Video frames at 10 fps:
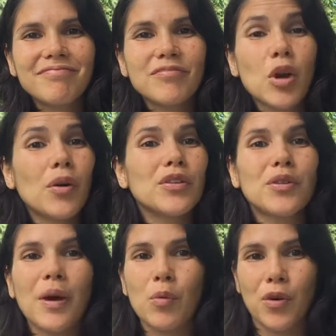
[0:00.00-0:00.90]
going to
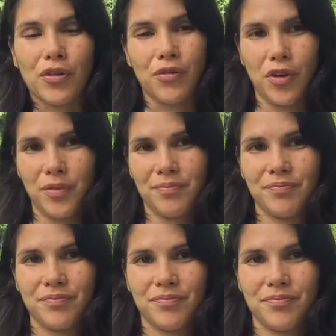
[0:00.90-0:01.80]
that waterfall.
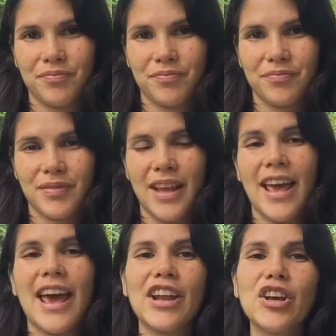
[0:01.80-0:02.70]

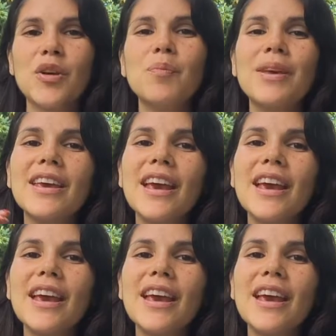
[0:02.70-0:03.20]
And it could be